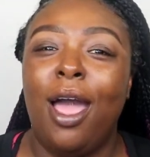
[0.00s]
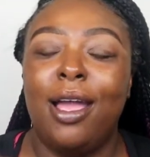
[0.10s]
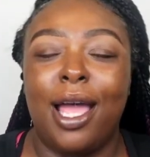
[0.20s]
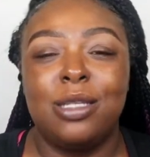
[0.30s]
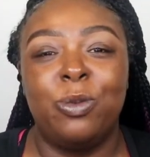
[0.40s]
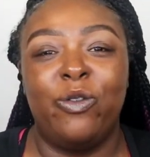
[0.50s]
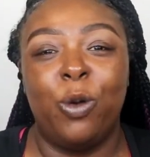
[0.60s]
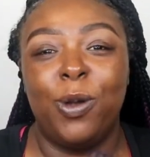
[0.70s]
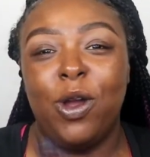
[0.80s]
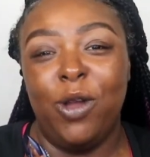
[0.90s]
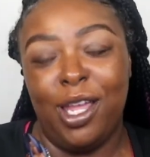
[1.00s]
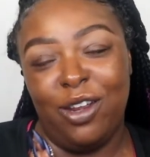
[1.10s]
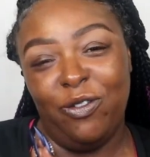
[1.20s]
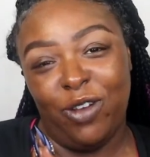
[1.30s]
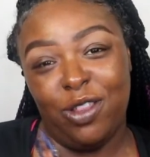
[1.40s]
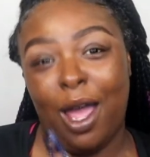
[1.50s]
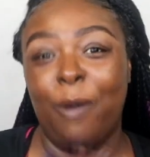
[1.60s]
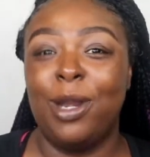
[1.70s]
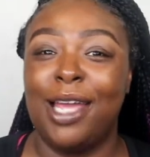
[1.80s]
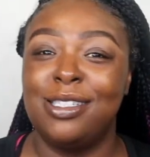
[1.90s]
Guys, before we go any further, I
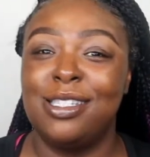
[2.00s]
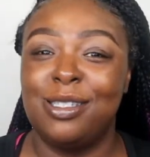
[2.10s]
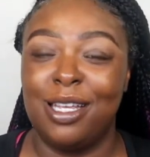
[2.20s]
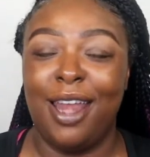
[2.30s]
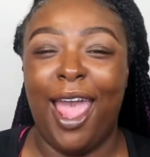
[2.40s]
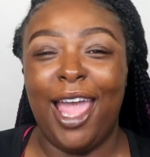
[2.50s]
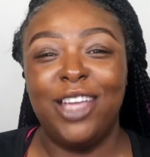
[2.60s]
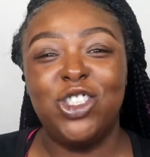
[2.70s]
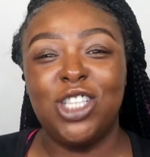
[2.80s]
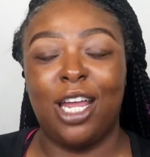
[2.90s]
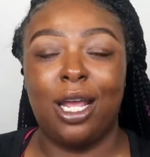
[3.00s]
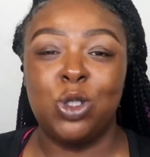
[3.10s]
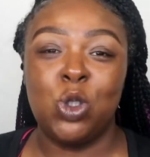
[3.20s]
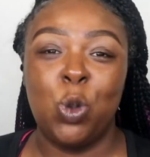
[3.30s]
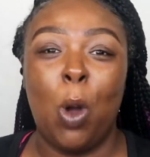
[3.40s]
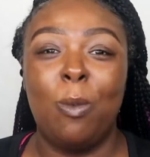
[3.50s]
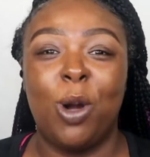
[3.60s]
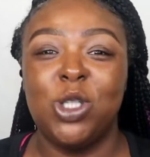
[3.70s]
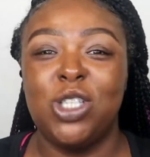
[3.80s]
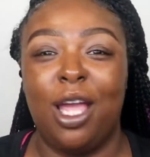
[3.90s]
would like to send a shout out to
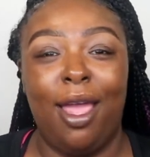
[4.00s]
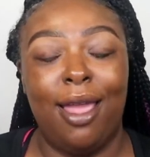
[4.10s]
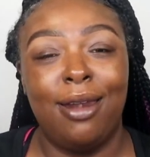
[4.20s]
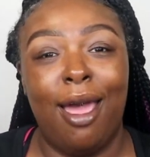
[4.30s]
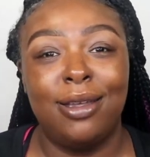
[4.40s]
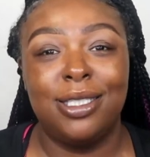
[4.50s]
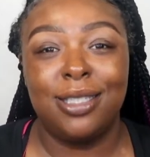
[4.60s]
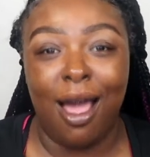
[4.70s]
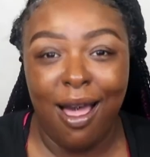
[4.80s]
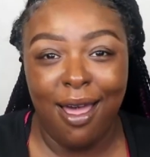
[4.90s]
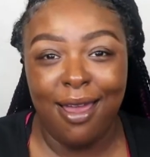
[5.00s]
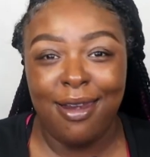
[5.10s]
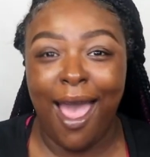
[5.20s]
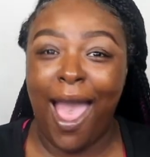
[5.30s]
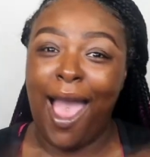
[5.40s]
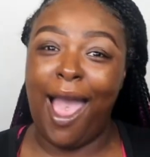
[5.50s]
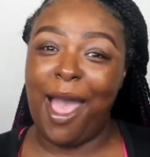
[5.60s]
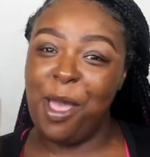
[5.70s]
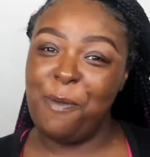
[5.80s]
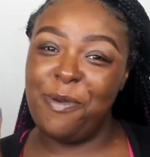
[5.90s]
Marsha and Adon.
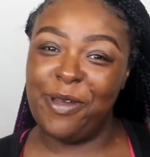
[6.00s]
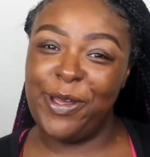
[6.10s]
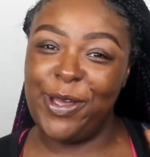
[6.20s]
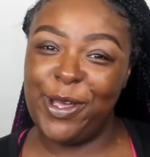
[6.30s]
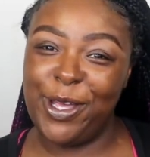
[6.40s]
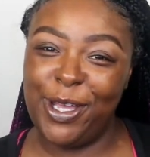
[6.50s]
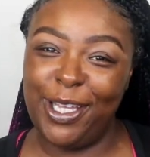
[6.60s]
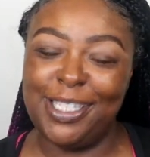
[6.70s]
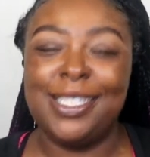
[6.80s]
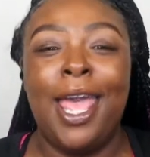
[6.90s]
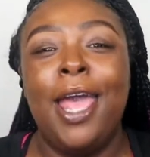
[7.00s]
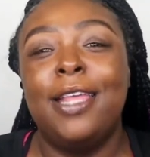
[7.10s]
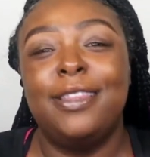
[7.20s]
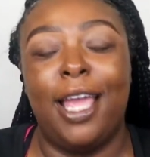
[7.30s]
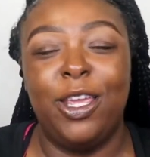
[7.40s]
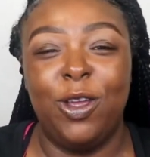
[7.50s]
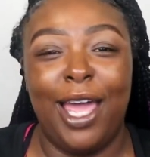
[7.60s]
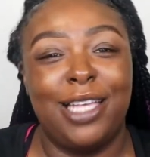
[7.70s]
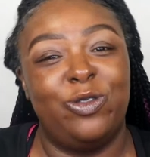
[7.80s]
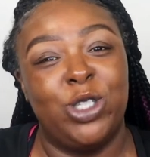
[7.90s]
Hi puts, thank you
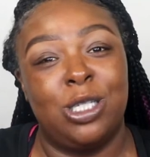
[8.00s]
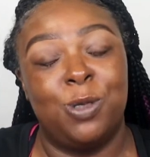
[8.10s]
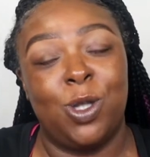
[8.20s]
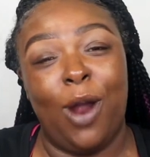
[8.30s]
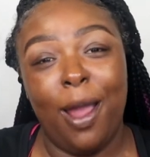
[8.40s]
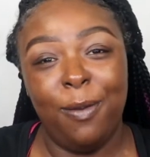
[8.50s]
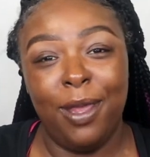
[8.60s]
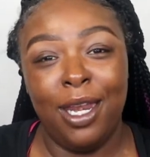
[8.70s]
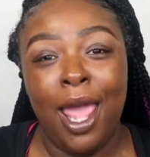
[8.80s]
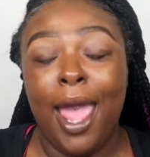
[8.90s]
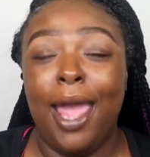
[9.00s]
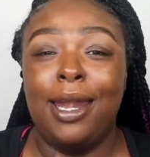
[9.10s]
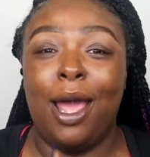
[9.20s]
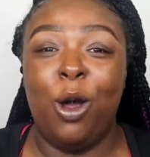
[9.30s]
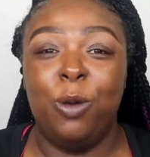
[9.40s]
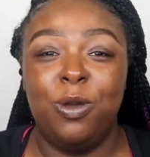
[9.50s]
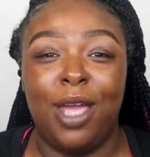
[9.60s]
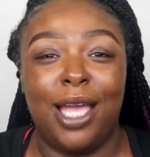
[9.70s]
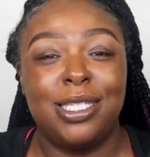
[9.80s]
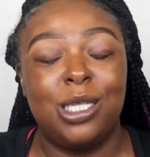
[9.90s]
guys for subscribing, and I hope you
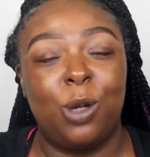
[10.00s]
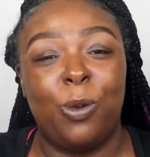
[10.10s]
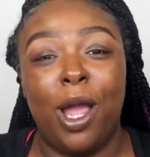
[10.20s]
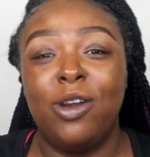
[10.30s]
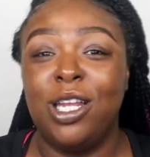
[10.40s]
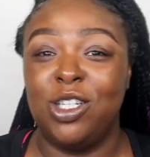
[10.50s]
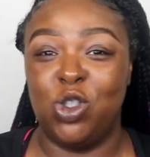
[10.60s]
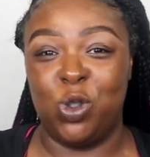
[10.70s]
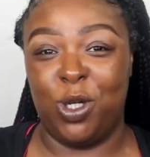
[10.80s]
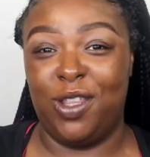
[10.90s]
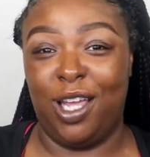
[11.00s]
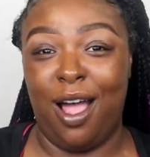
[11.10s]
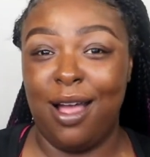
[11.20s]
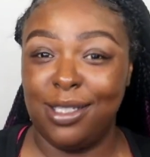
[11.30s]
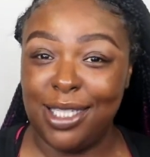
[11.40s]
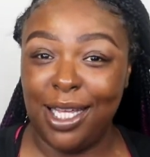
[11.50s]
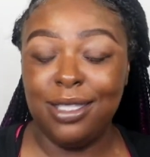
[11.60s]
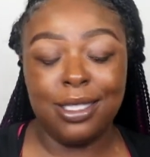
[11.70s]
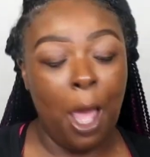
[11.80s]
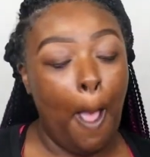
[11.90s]
guys stick around and enjoy the content.